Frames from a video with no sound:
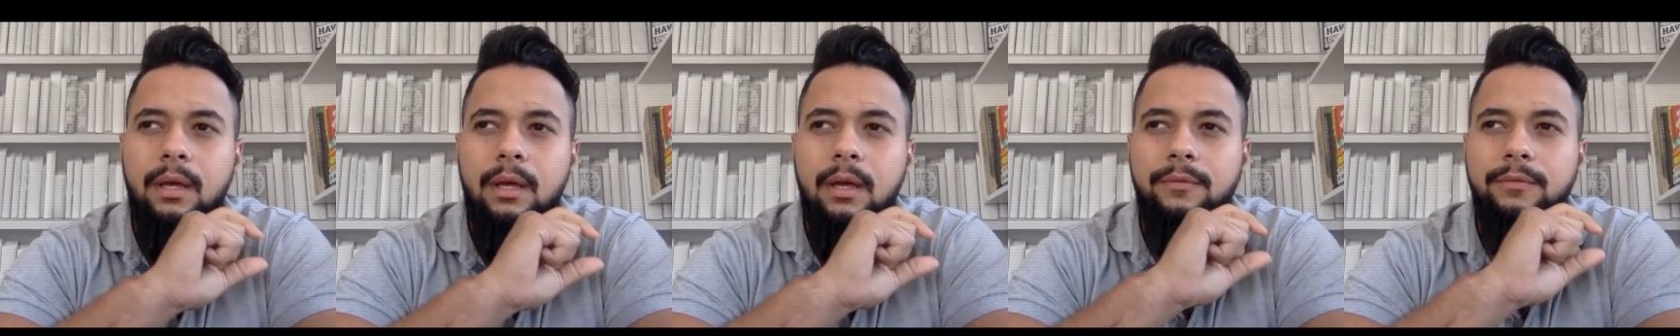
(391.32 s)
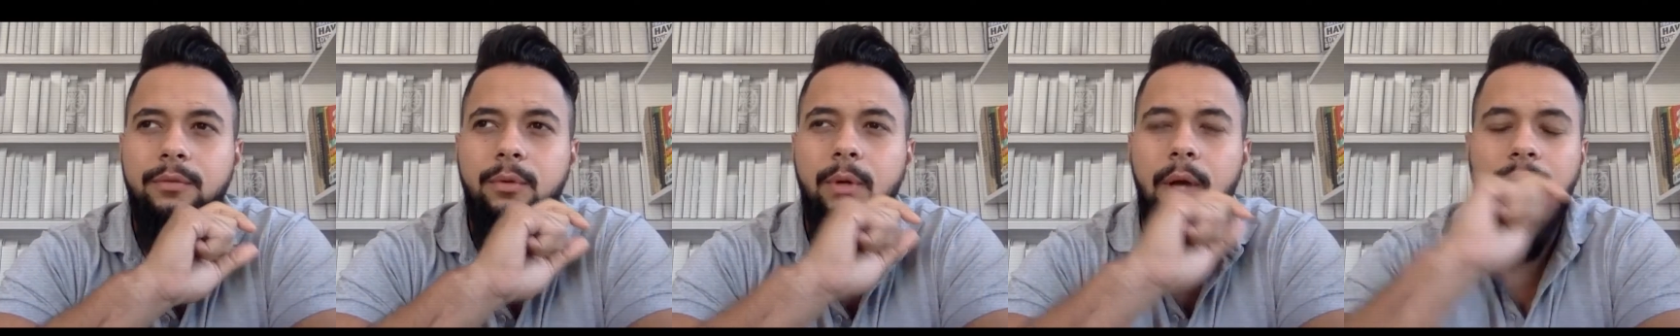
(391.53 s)

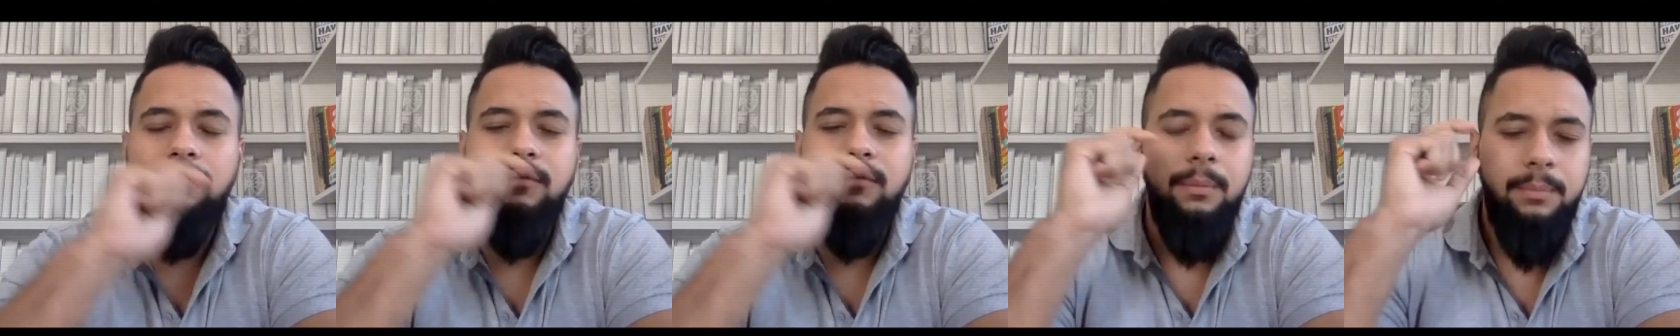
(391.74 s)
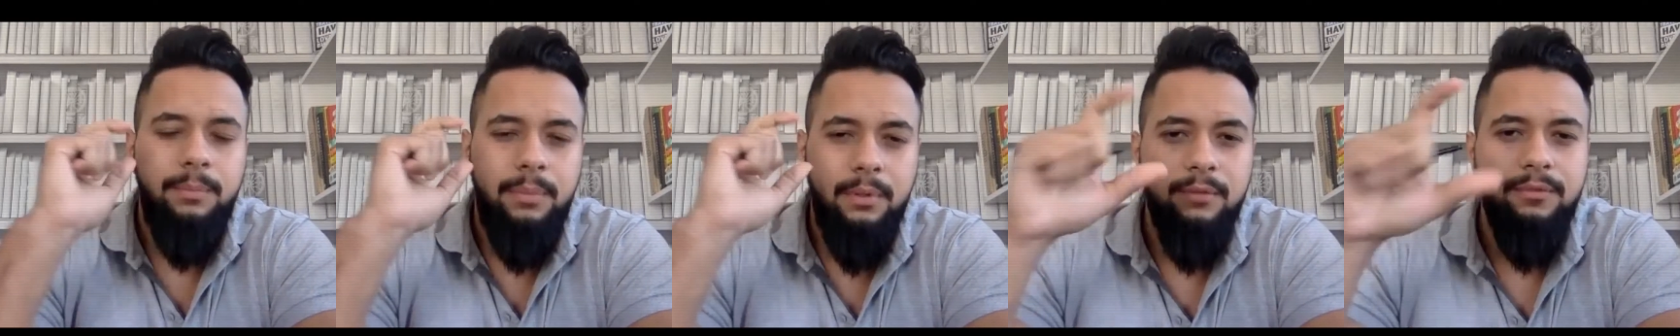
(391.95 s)
have
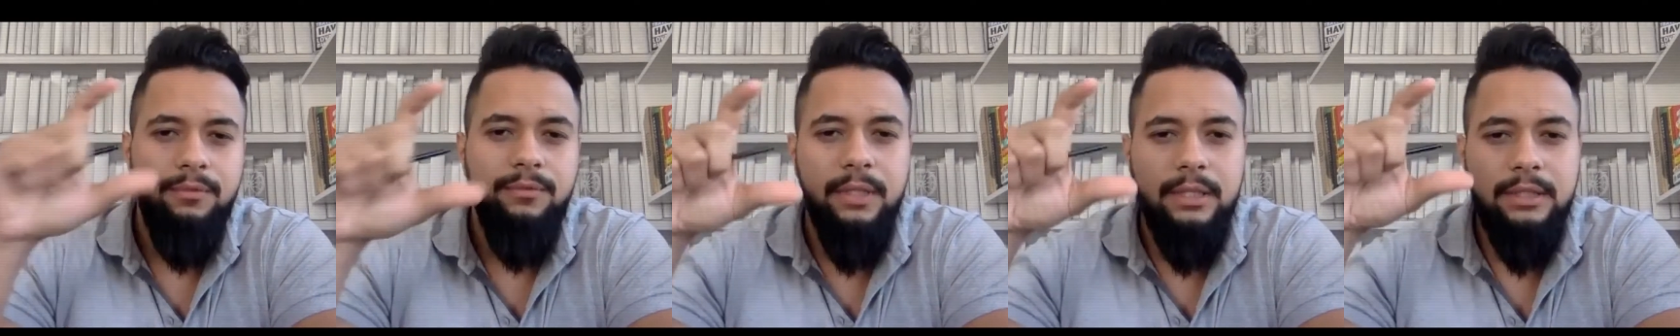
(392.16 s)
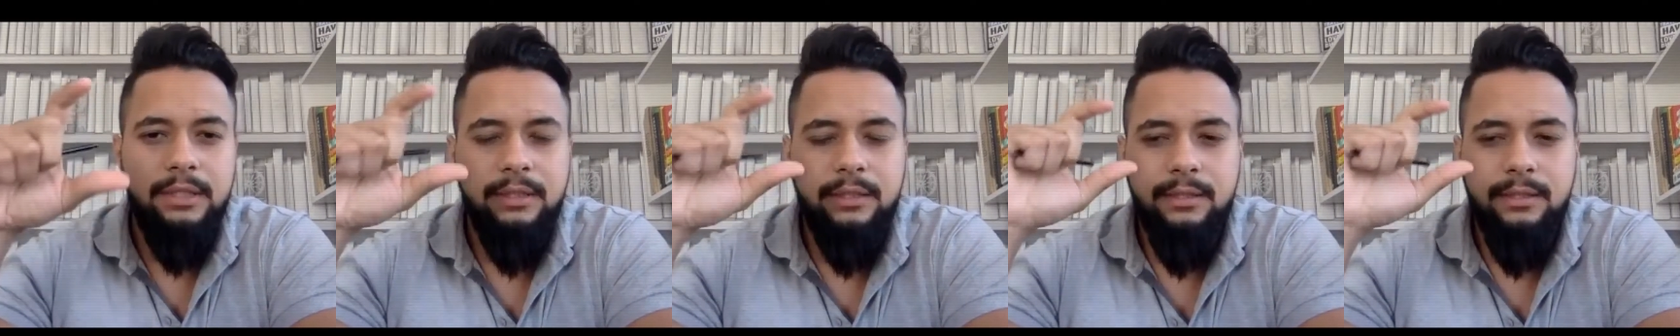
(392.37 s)
the
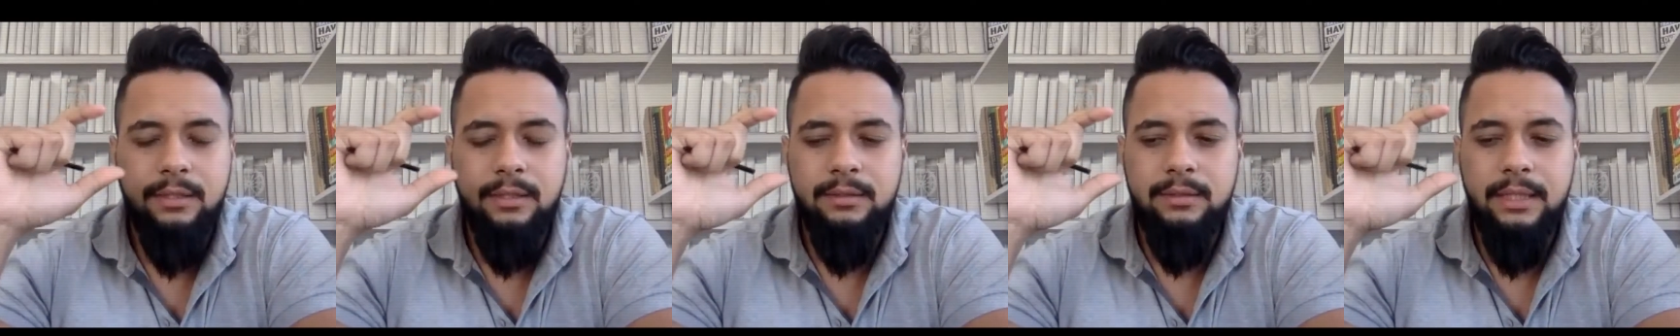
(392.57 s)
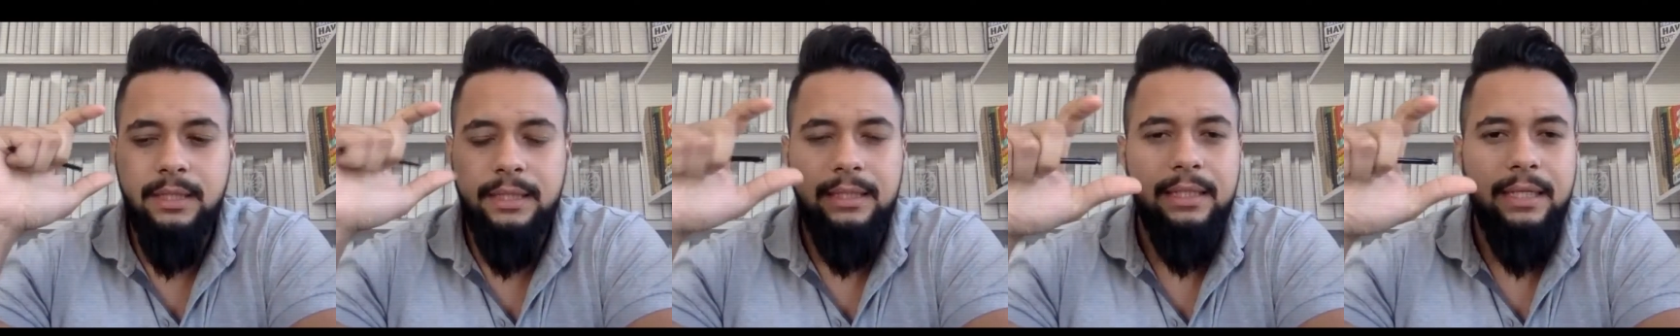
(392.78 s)
perfect
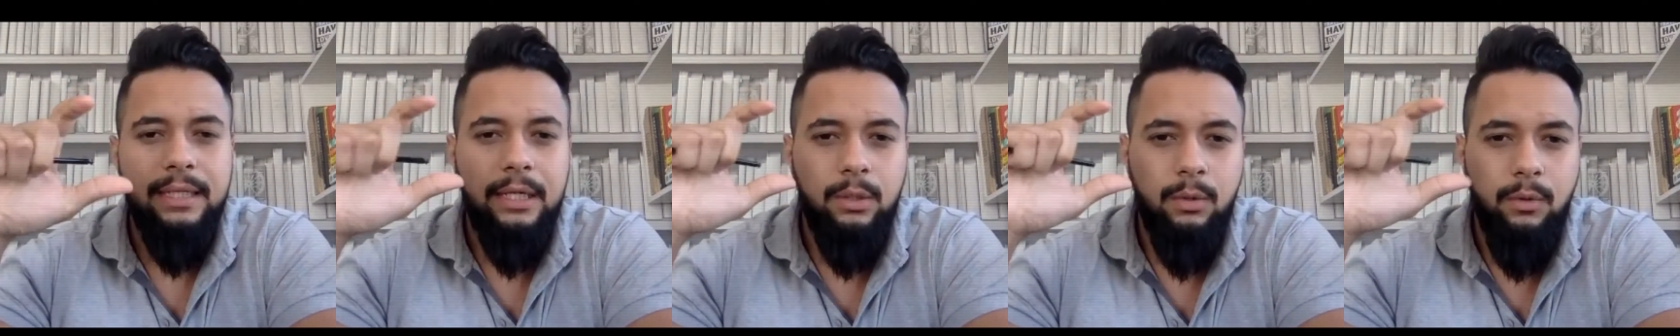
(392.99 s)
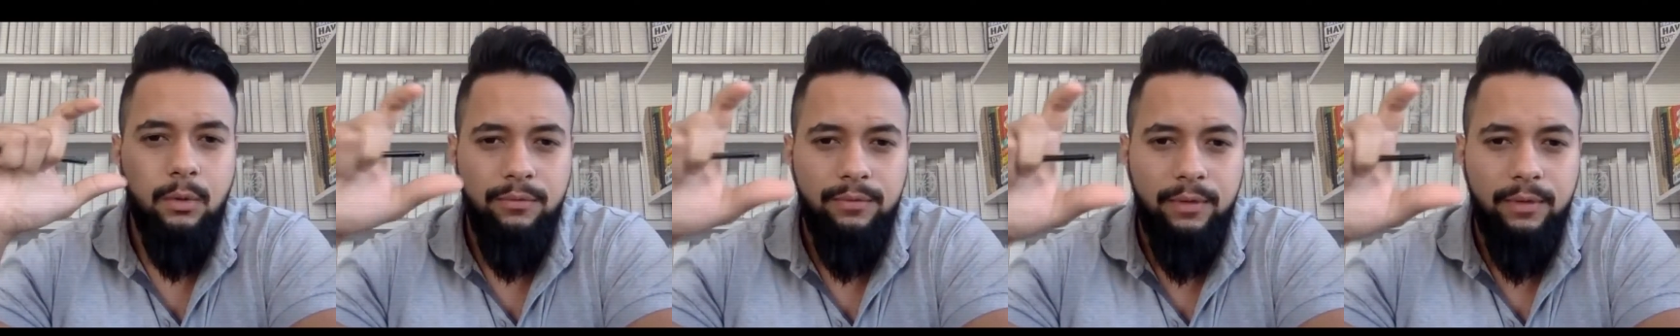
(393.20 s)

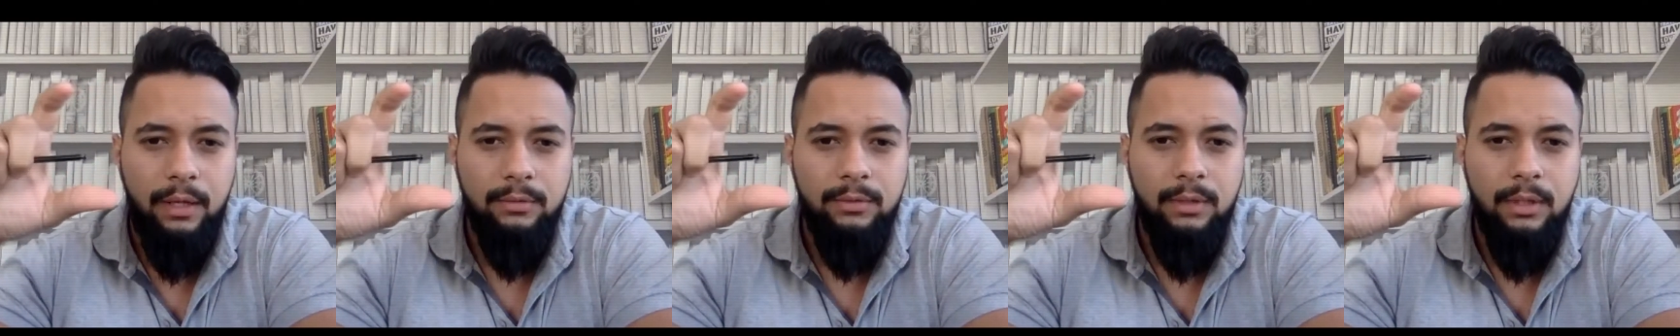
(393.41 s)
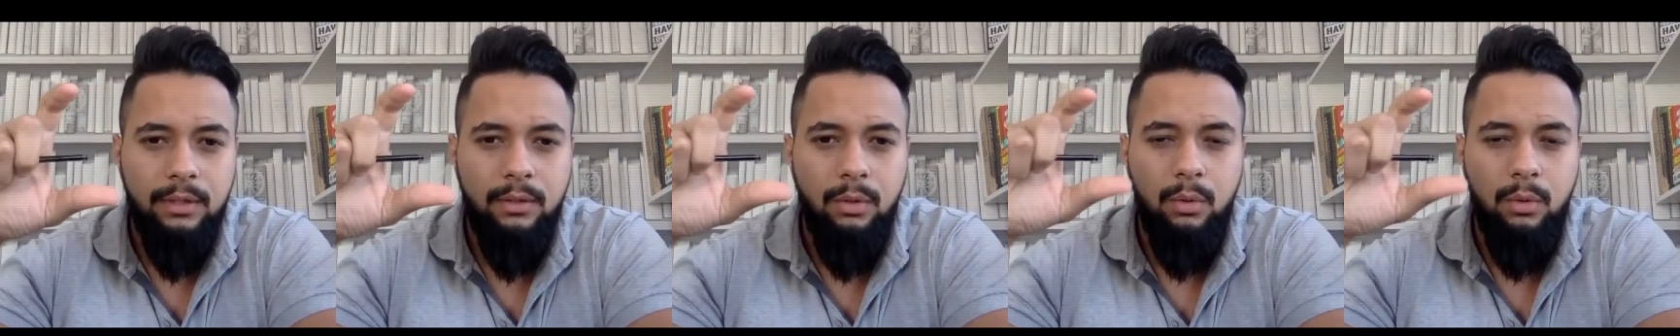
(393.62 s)
technical
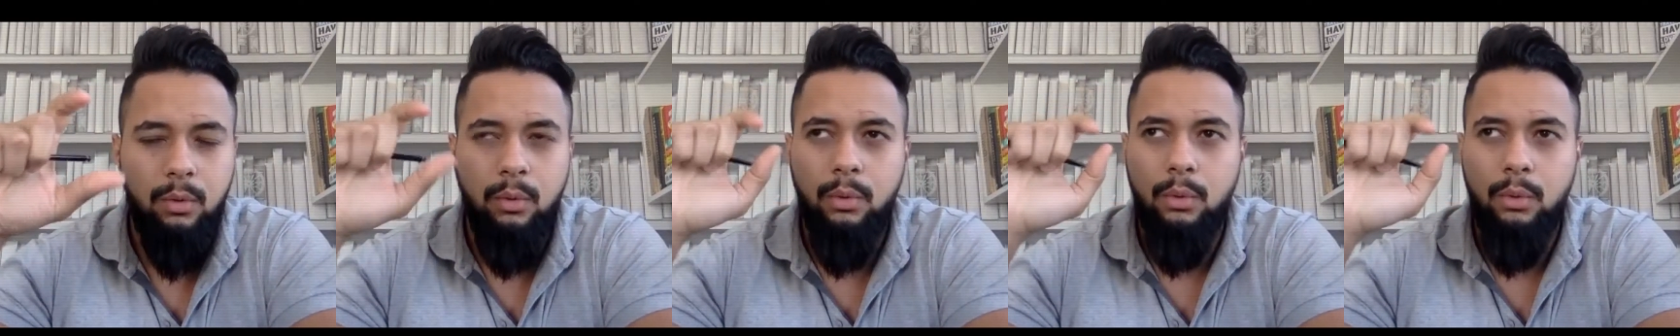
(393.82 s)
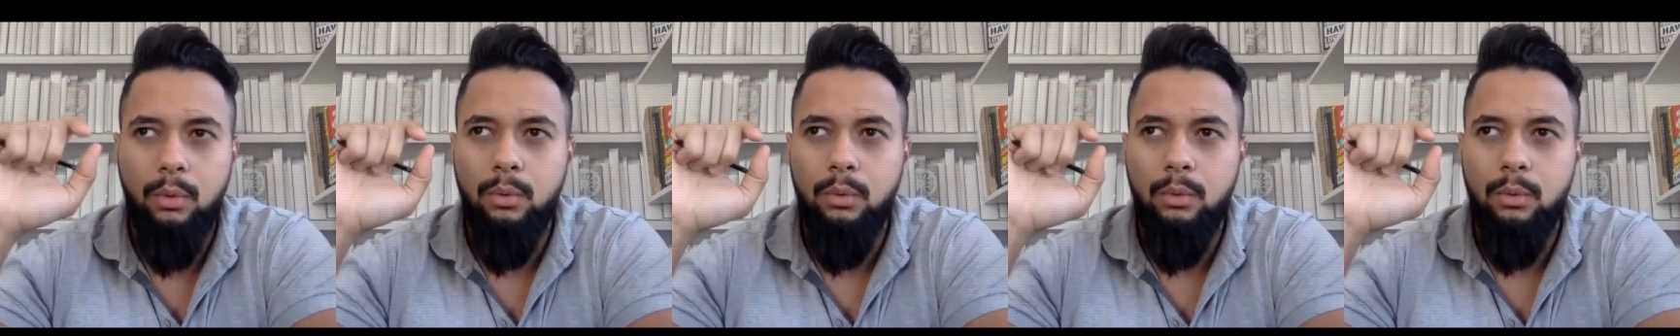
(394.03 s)
co-founder
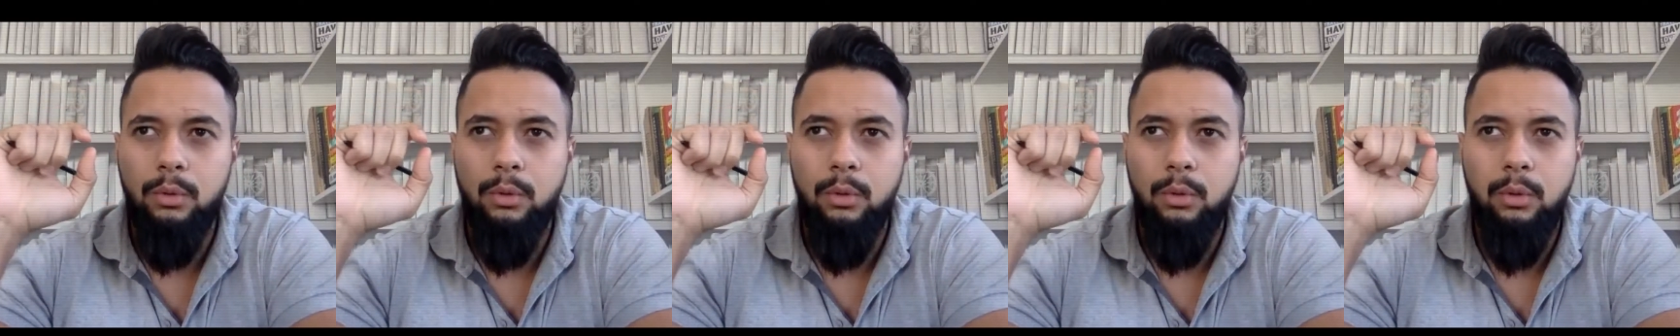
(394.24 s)
who